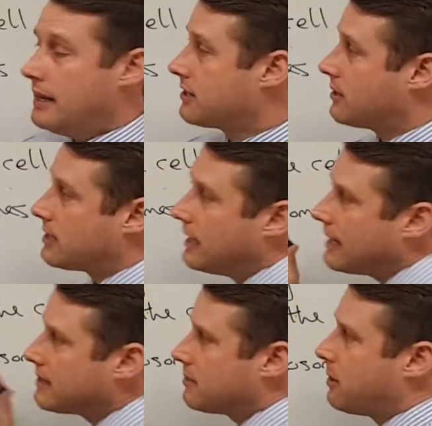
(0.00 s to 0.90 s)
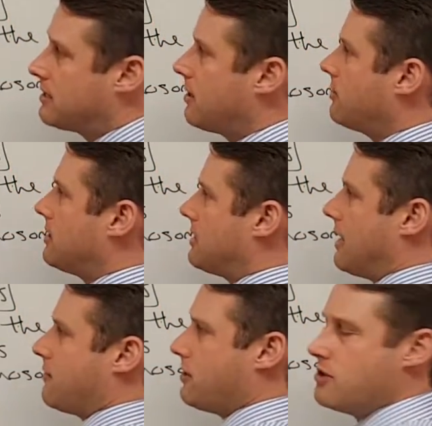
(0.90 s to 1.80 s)
So there's a link to mitosis
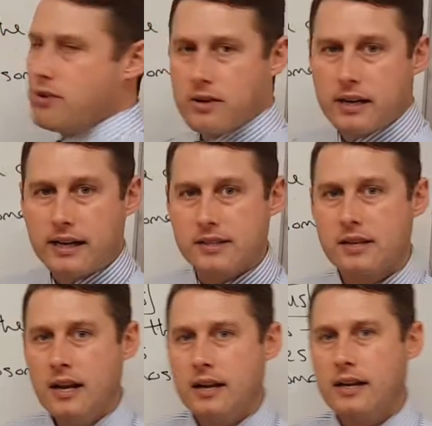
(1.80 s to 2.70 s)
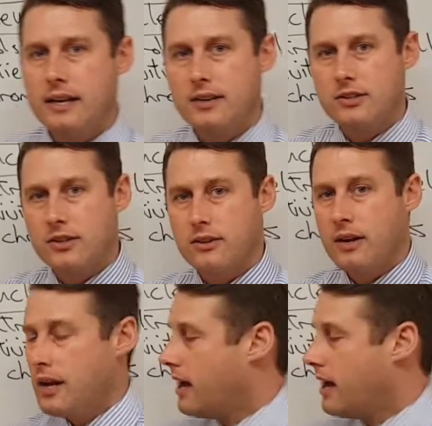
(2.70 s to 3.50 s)
there in the nucleus needing to